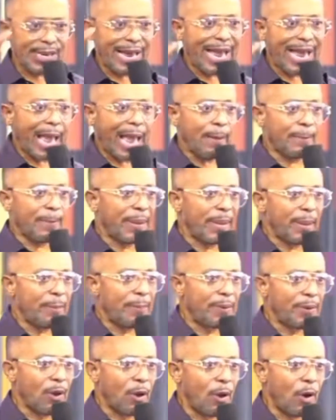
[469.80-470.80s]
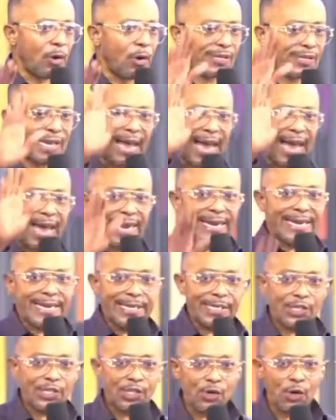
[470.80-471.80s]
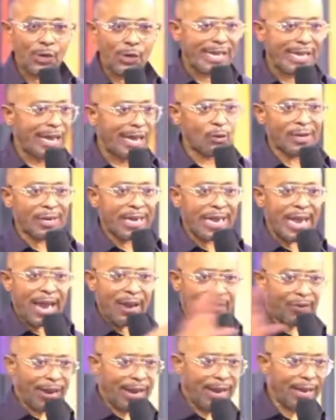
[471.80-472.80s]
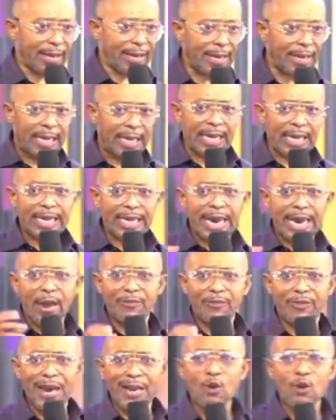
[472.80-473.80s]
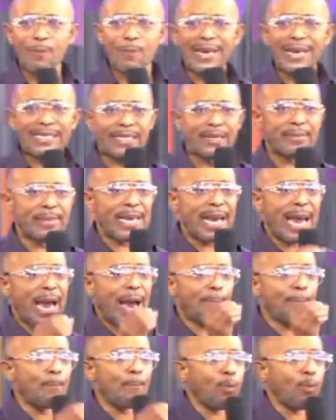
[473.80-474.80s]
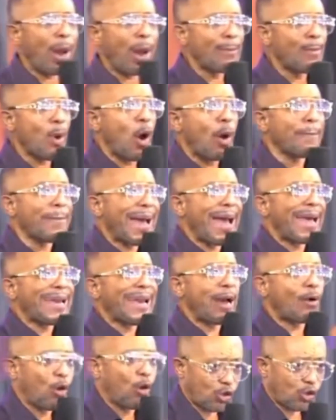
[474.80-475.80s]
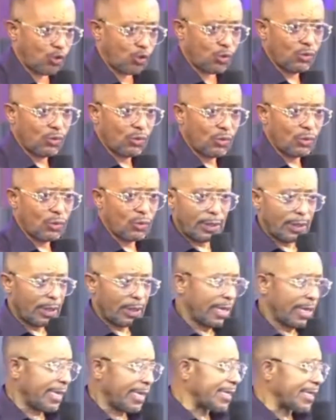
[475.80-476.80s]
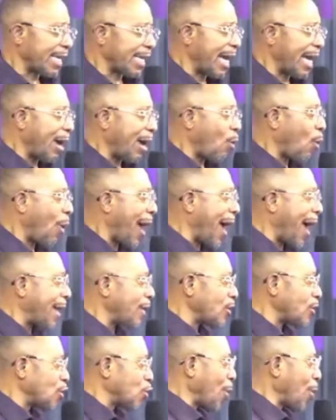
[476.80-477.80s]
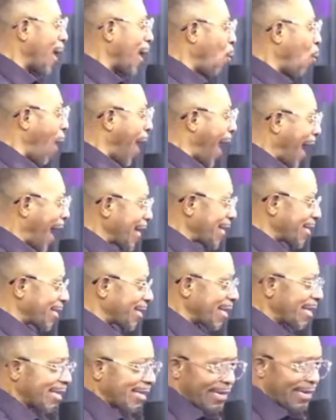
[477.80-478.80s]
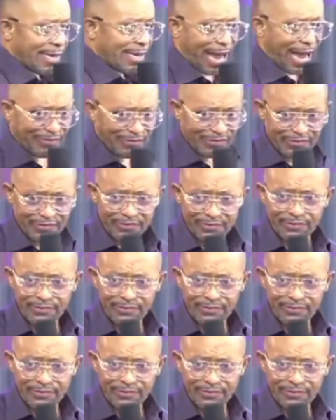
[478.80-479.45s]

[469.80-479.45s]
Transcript: MPP o se NDC o nya no ne yehwe yehwe di obetimi aboa ama oman na koso. And a word to a wise is enough.